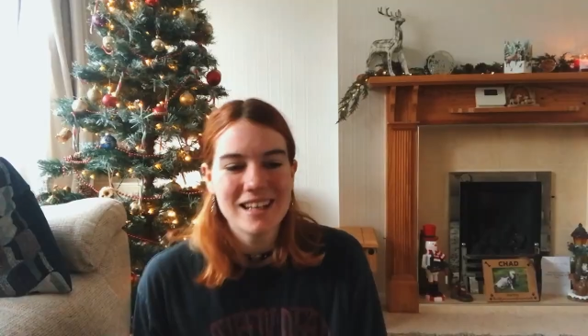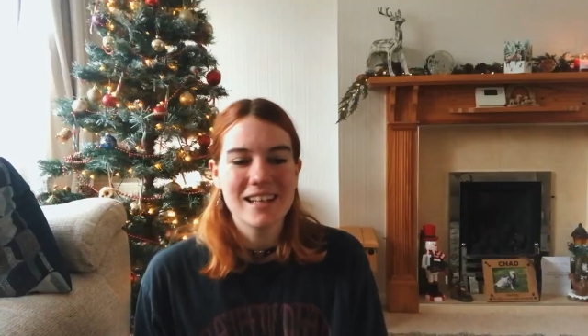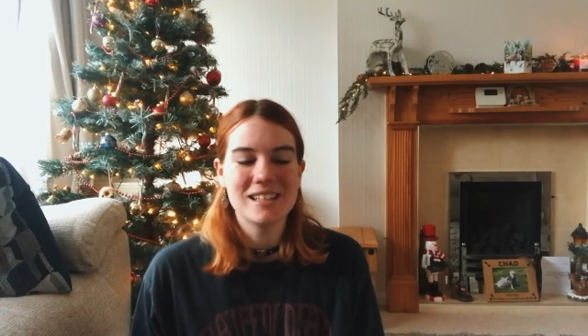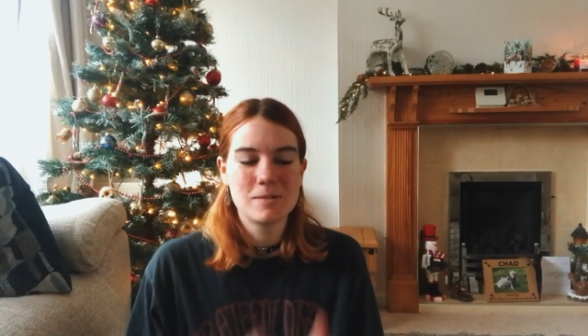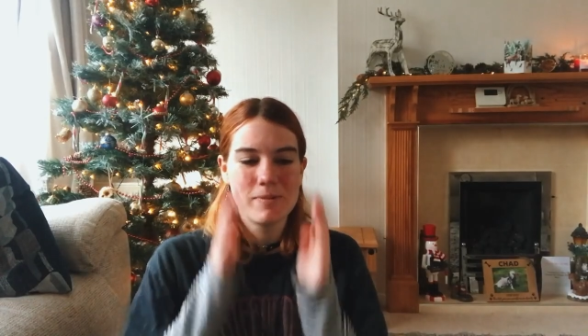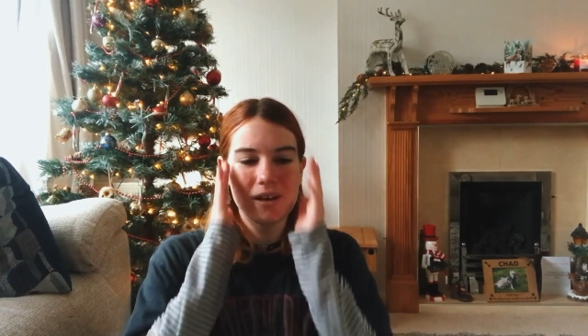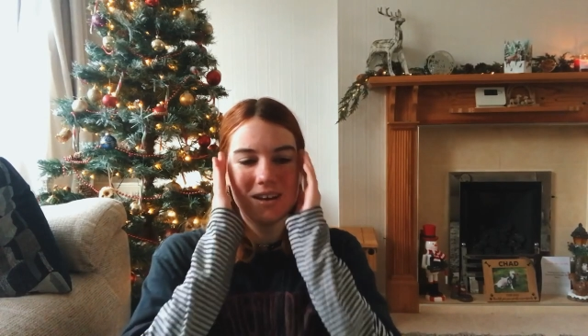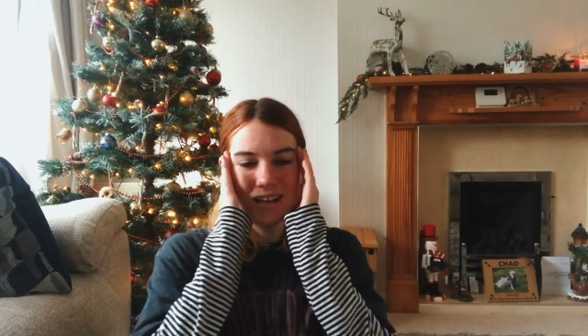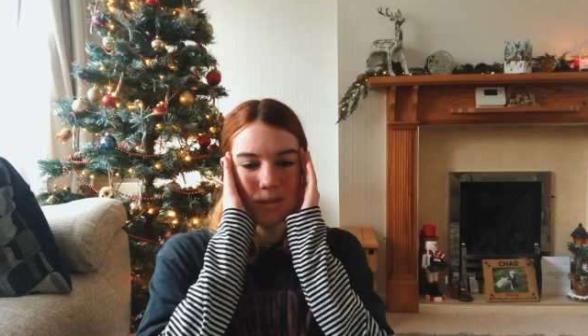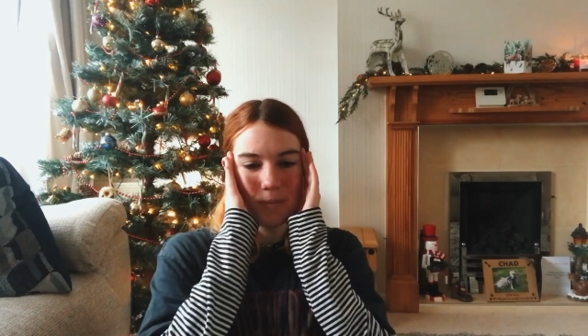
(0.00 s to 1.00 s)
it's
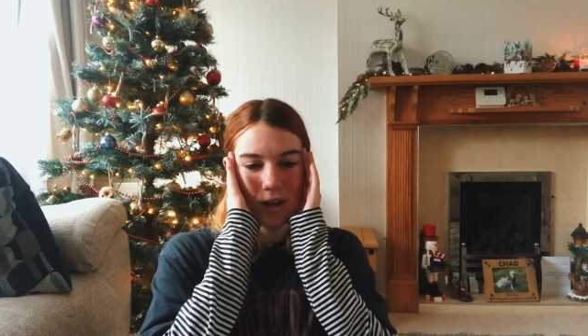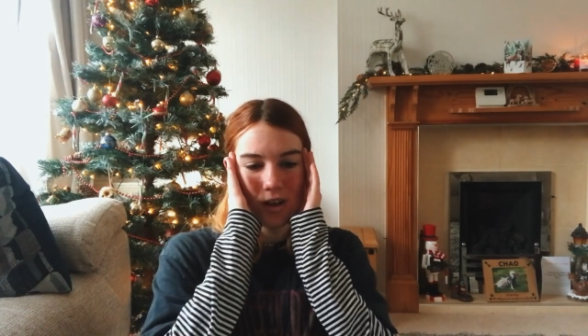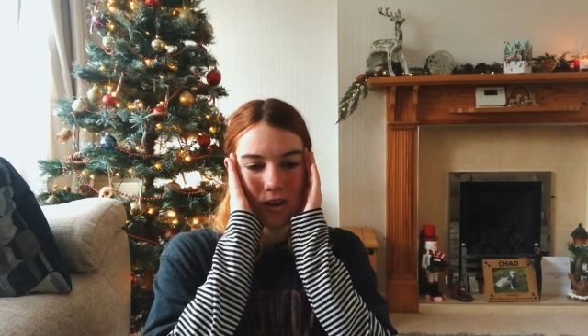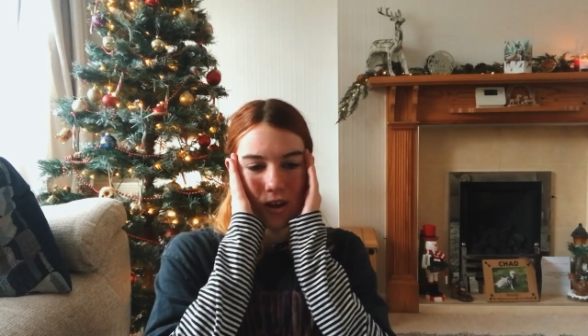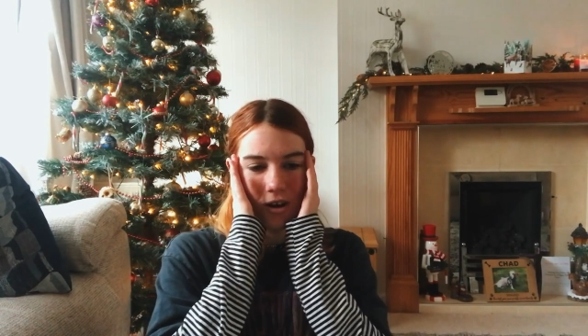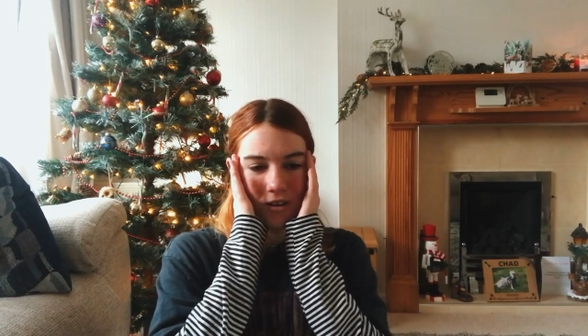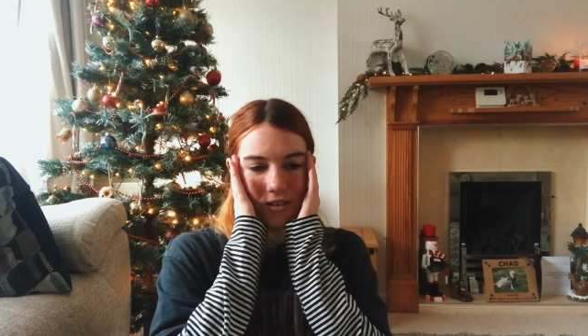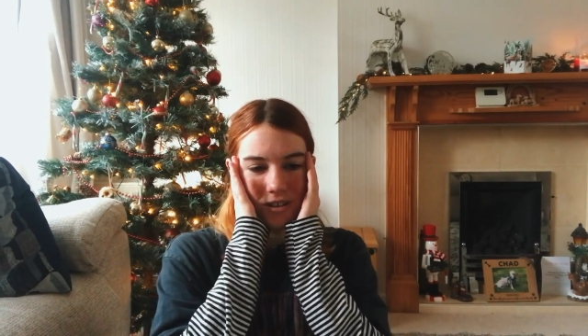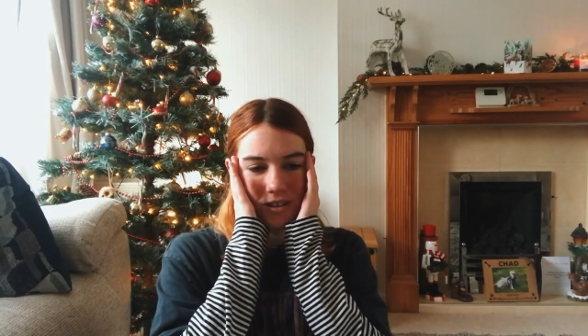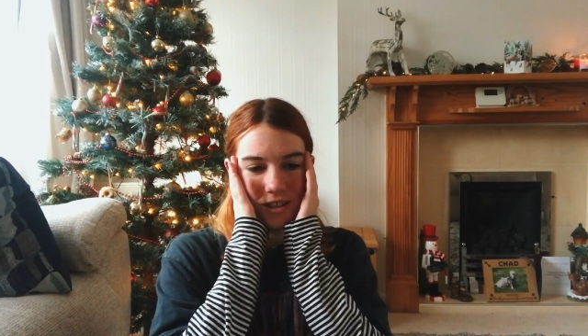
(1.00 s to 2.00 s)
been a lot
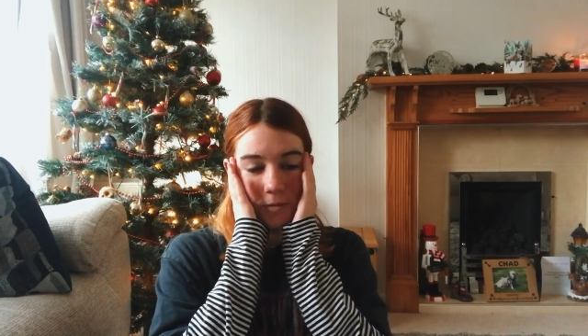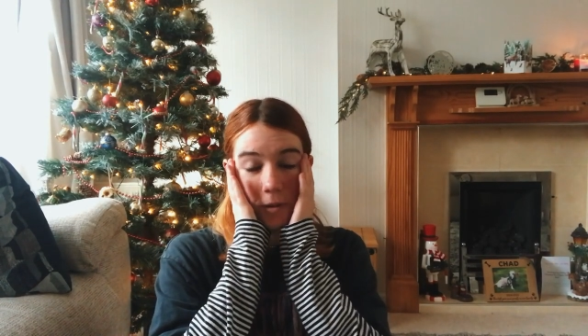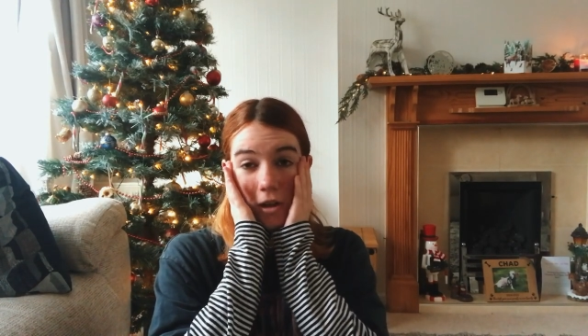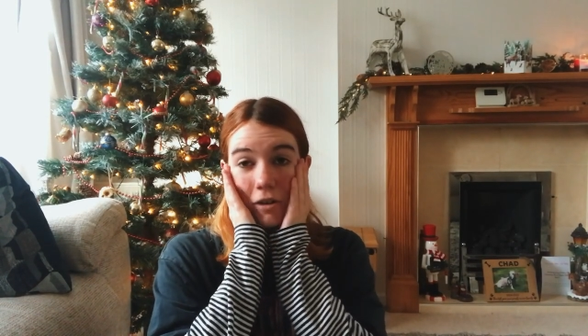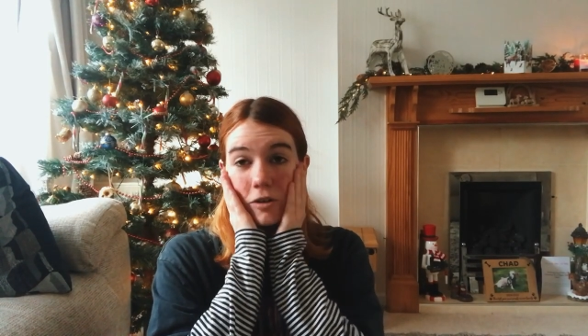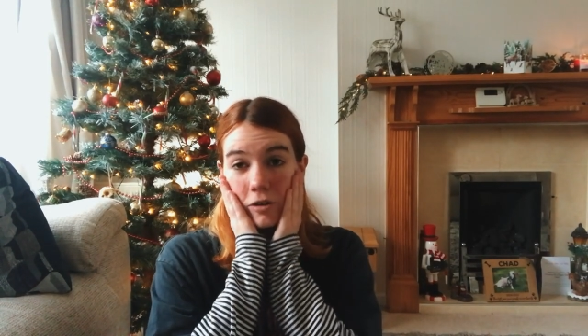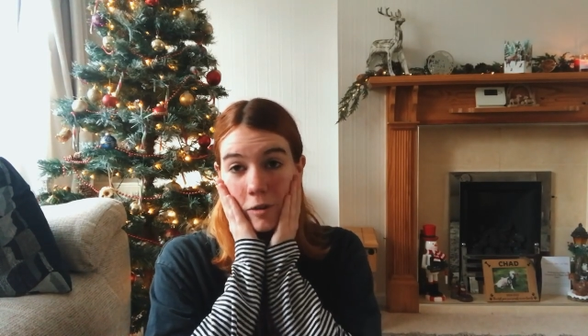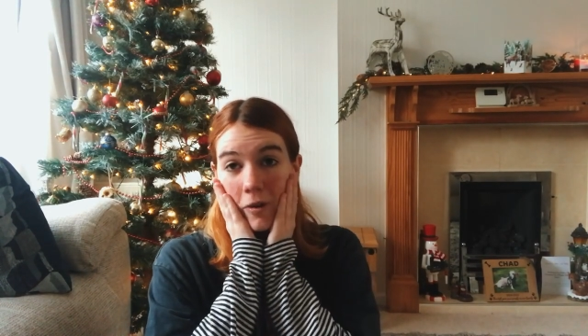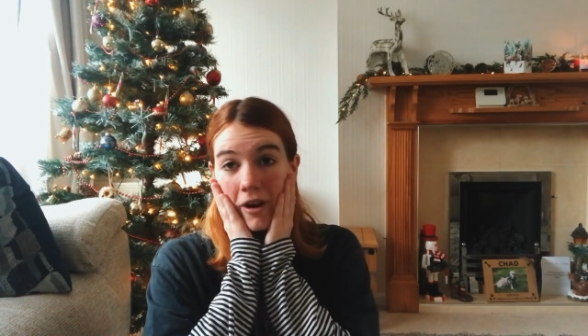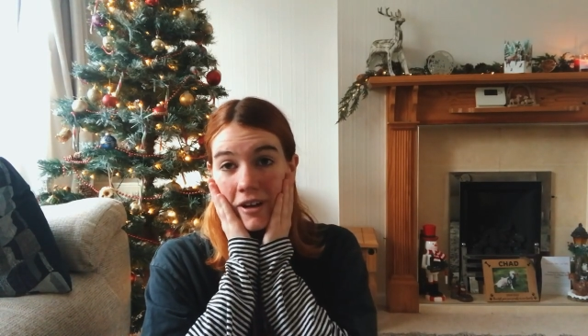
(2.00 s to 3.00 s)
of
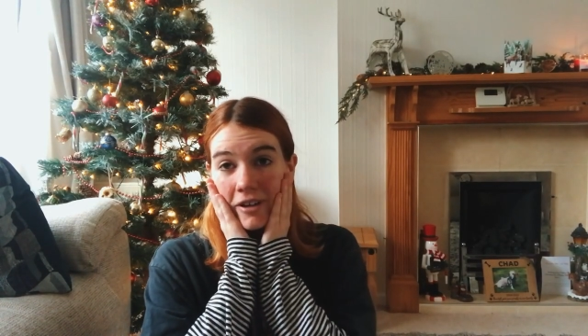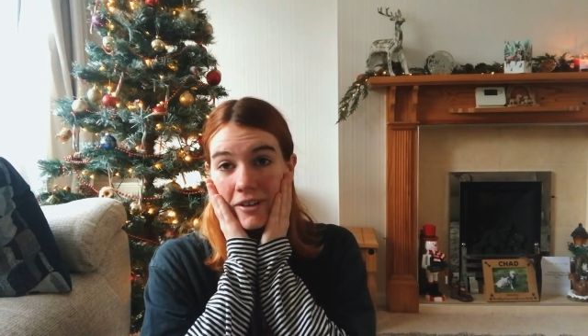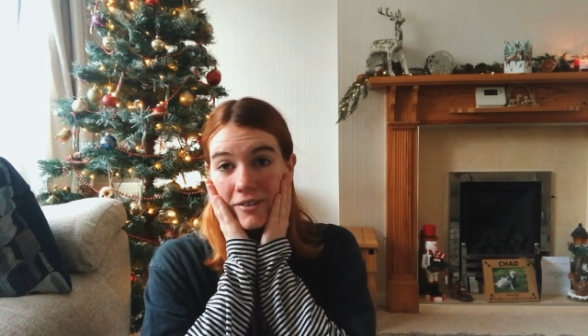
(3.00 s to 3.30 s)
group work,